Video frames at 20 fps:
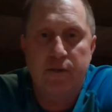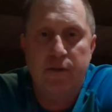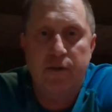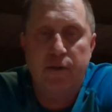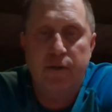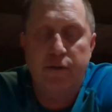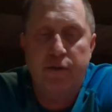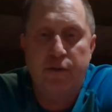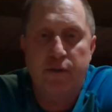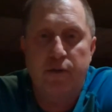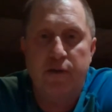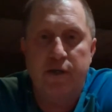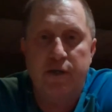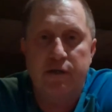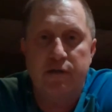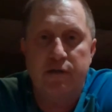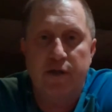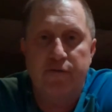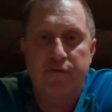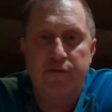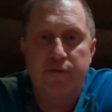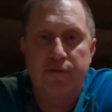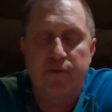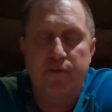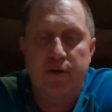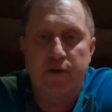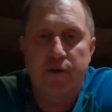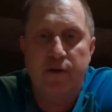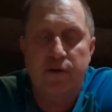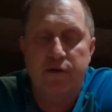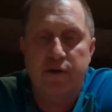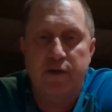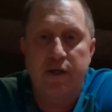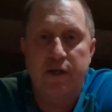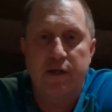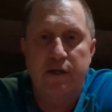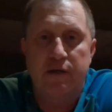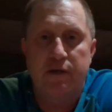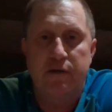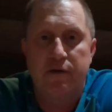30s, like
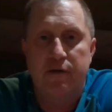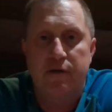Garcia,